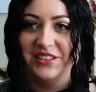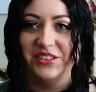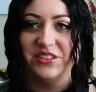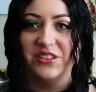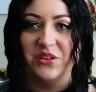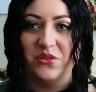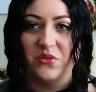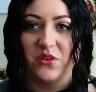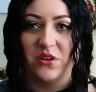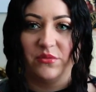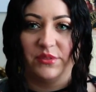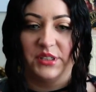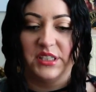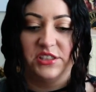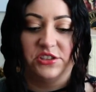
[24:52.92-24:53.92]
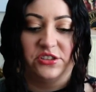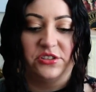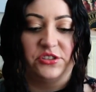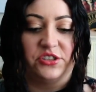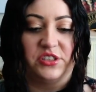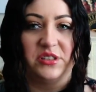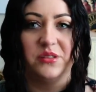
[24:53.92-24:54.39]
you know, our
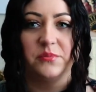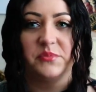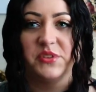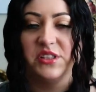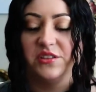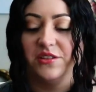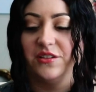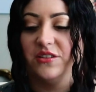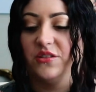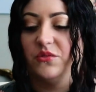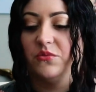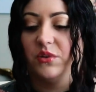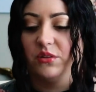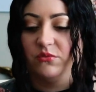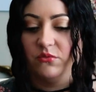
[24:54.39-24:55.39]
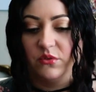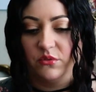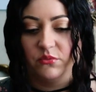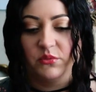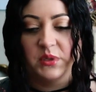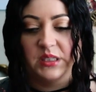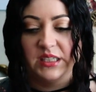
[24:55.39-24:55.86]
relationships. You know,
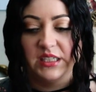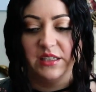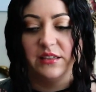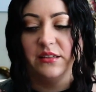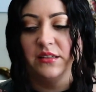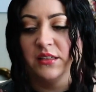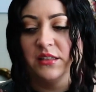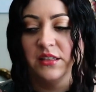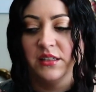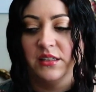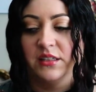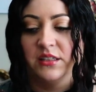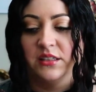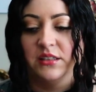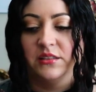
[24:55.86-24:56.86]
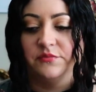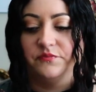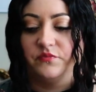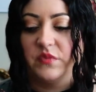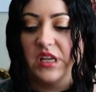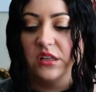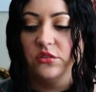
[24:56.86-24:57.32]
we're really
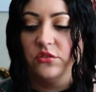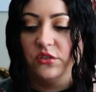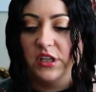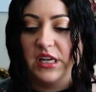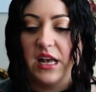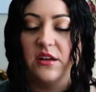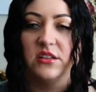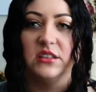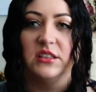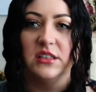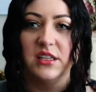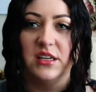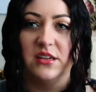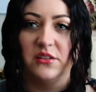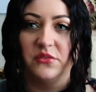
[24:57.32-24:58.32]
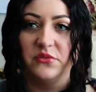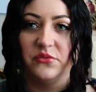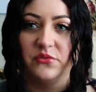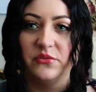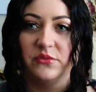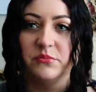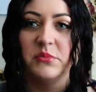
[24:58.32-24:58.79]
learning how to
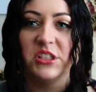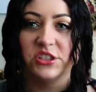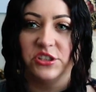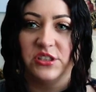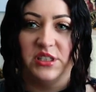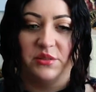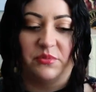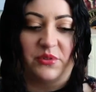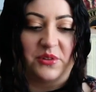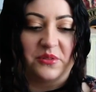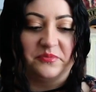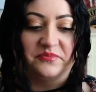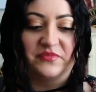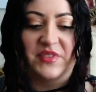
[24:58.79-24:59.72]
love much deeper.